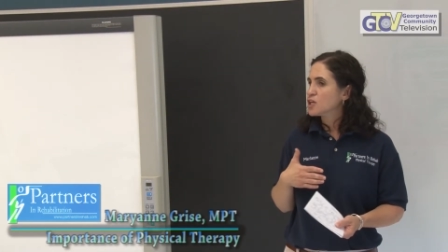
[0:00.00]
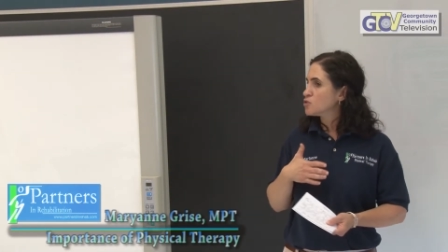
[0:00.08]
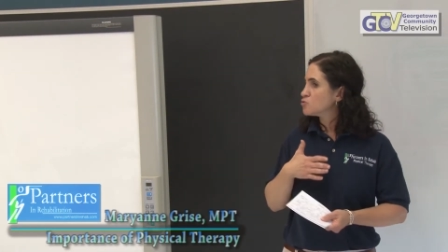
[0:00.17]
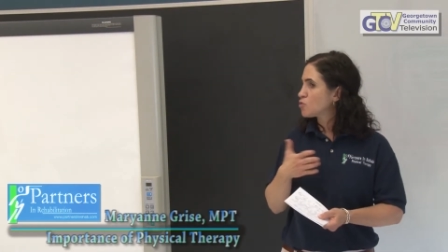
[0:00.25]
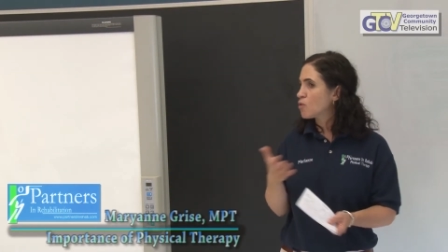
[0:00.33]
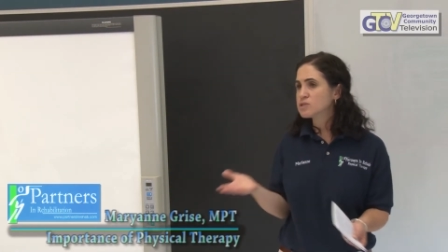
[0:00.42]

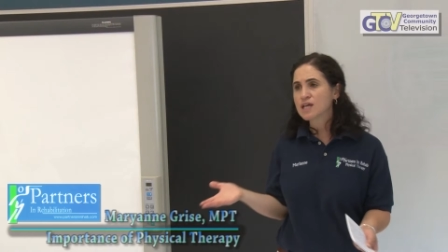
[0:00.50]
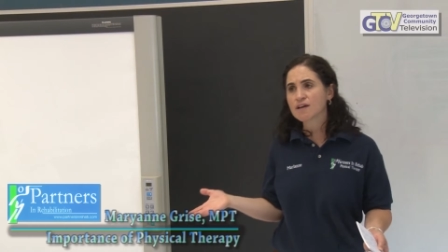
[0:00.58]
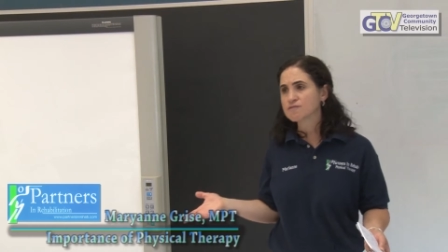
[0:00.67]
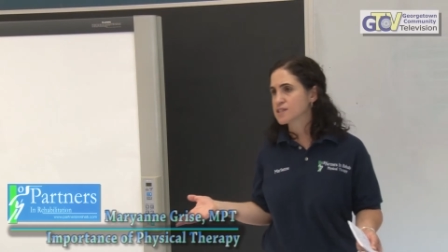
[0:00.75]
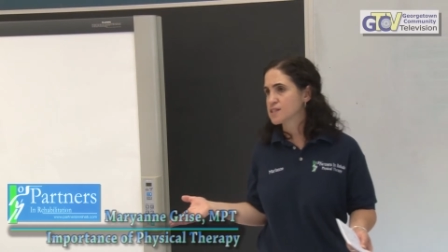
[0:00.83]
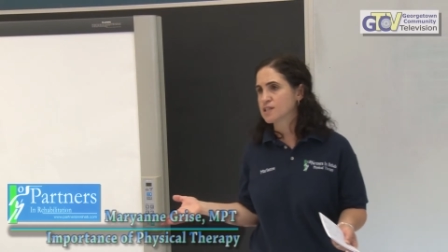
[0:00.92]
you don't
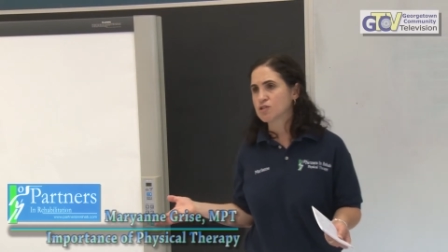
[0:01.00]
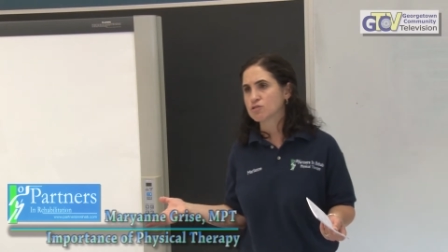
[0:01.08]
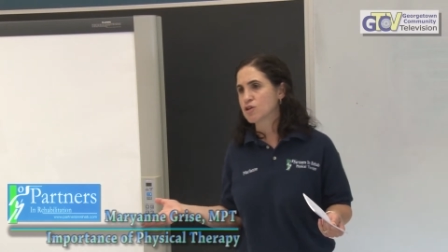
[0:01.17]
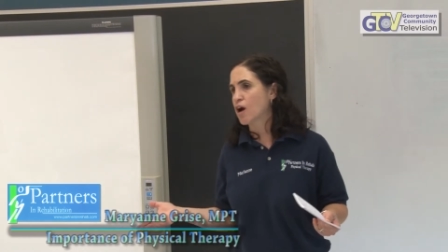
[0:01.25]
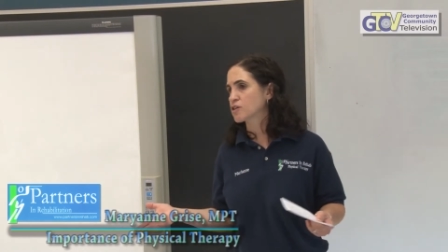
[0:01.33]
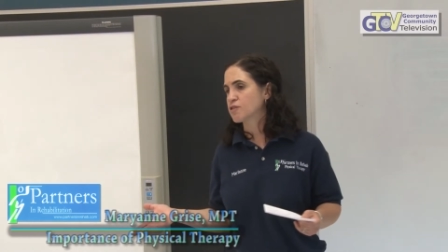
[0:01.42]
have to see your
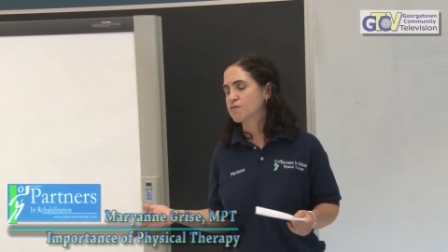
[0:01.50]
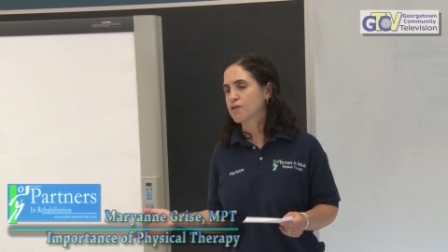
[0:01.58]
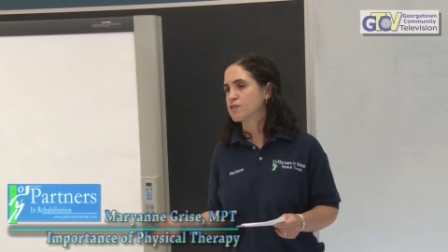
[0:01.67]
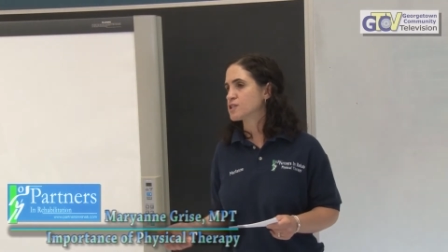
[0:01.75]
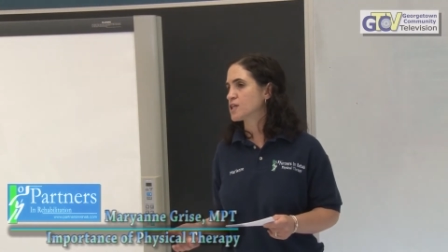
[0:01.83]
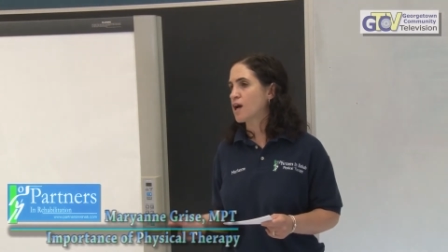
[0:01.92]
doctor
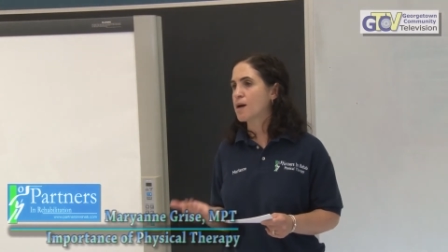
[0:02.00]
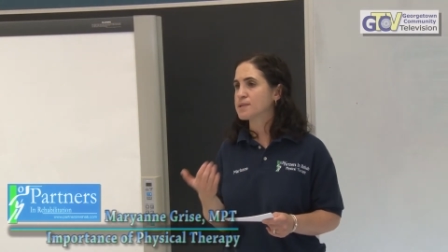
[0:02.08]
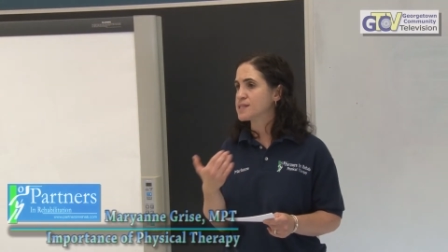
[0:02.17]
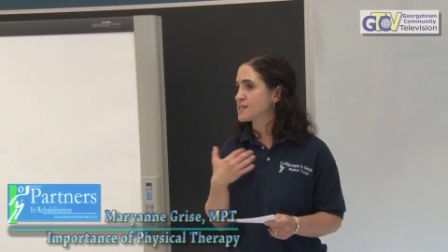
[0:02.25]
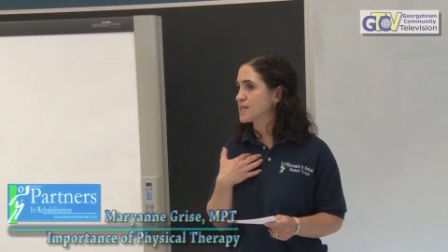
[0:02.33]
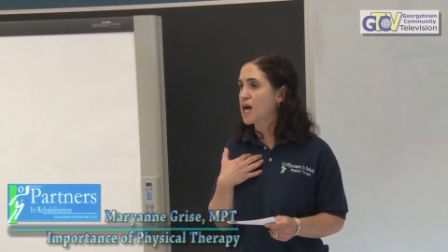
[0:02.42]
first to come
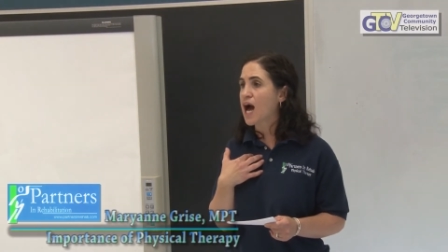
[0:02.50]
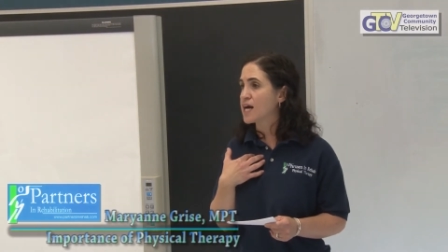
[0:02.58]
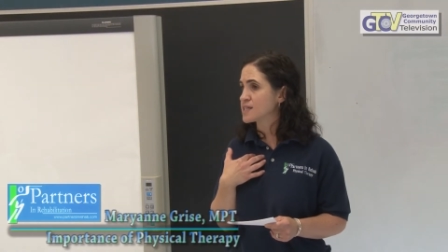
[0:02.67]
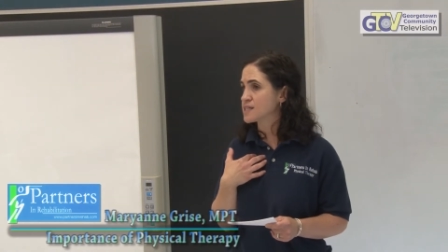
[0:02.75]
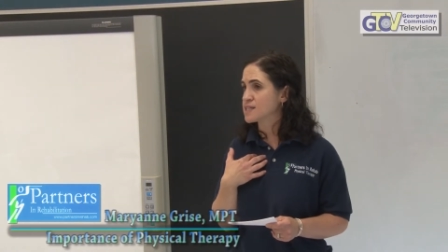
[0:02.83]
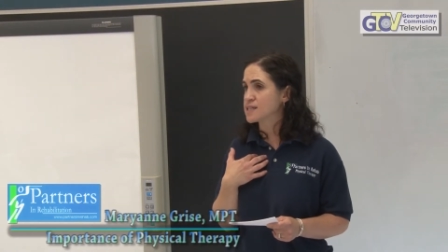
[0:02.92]
and see
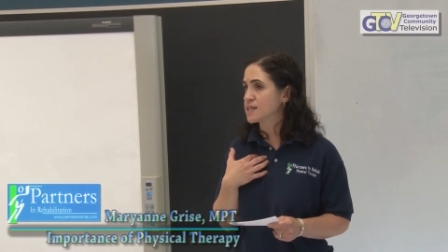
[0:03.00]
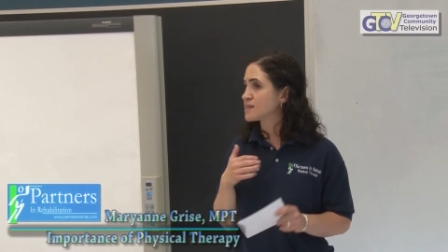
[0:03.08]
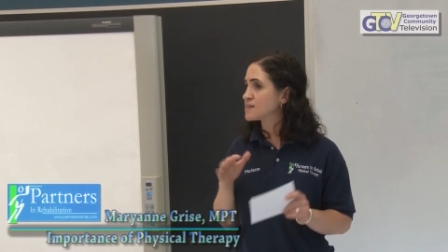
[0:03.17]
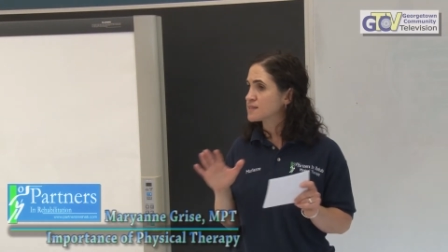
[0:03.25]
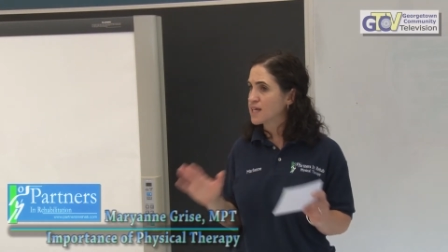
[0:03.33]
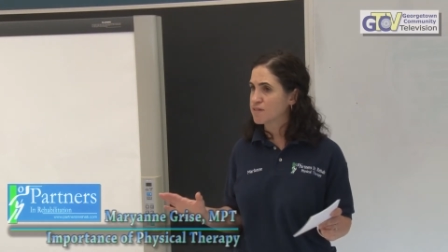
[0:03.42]
us in
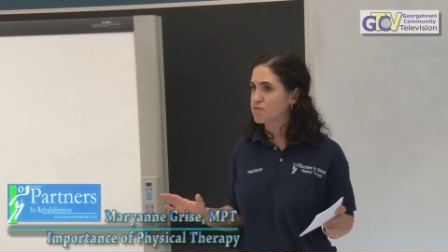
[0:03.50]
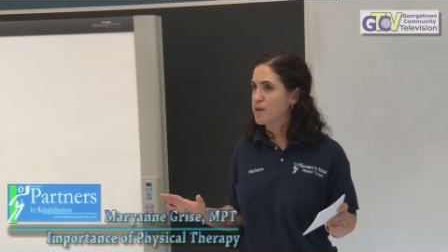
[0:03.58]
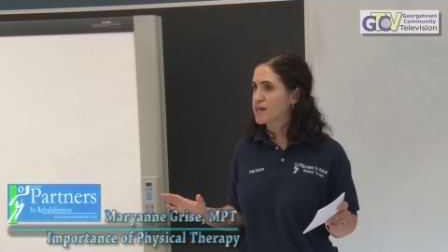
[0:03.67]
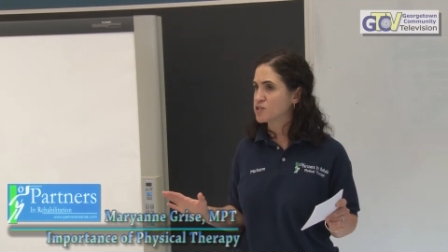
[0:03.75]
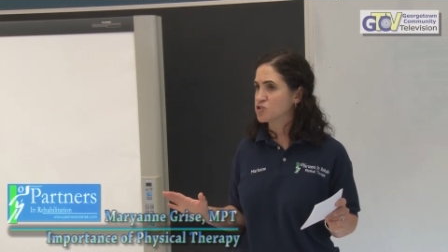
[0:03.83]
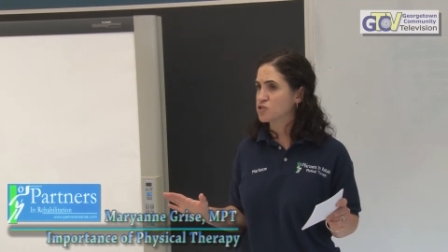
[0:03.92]
the state of
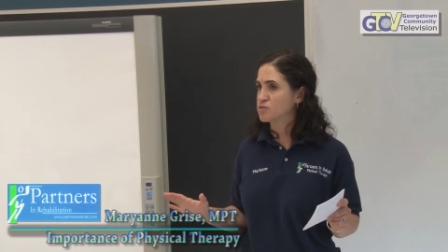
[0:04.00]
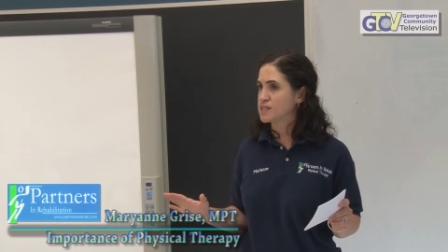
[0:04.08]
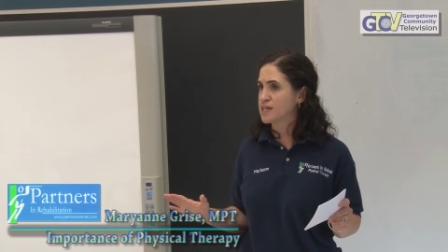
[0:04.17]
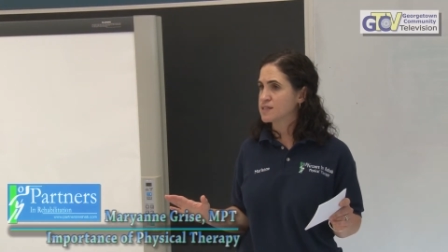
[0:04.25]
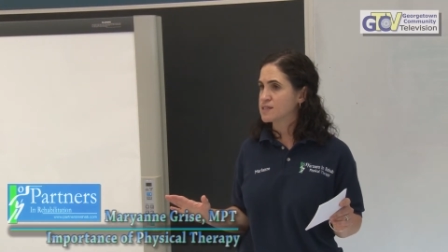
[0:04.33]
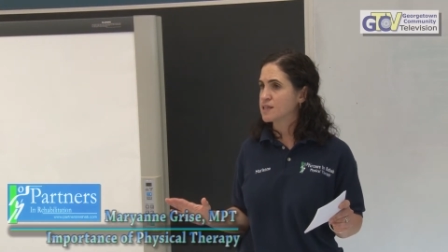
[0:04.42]

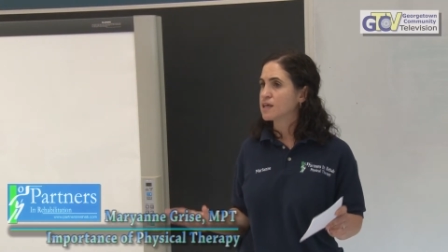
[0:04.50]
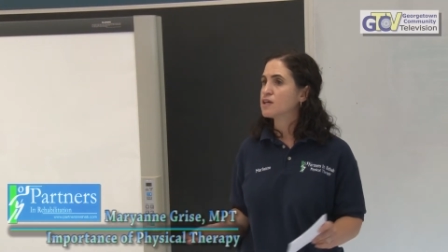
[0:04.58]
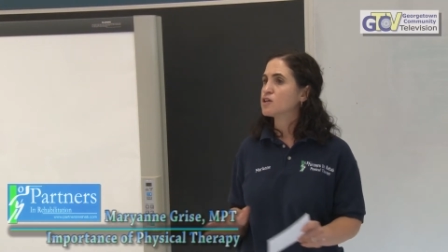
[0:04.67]
Massachusetts.